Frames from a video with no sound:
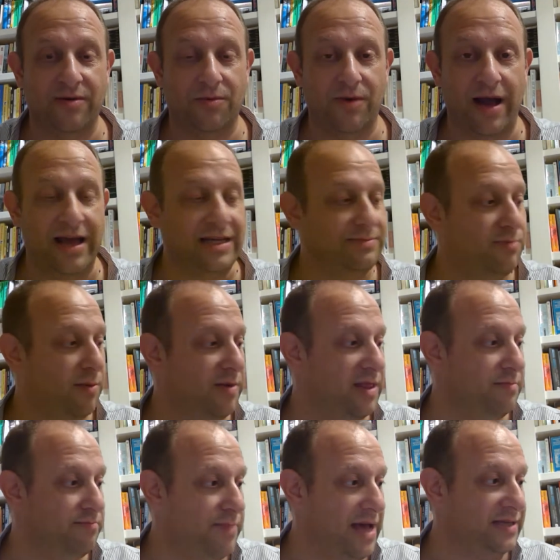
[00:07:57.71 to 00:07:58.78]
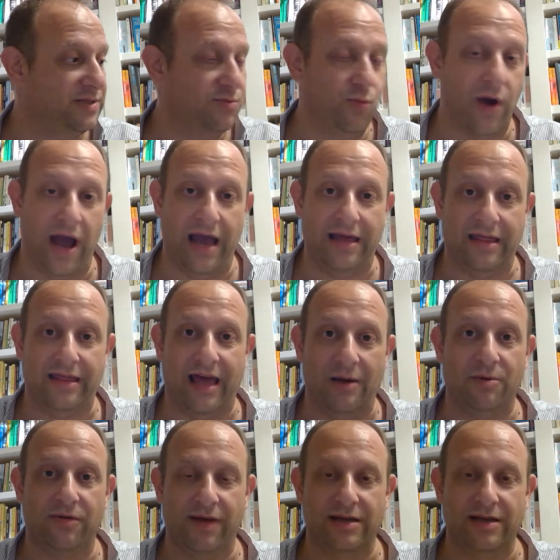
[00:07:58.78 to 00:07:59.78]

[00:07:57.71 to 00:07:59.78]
is probably the best way they would have entered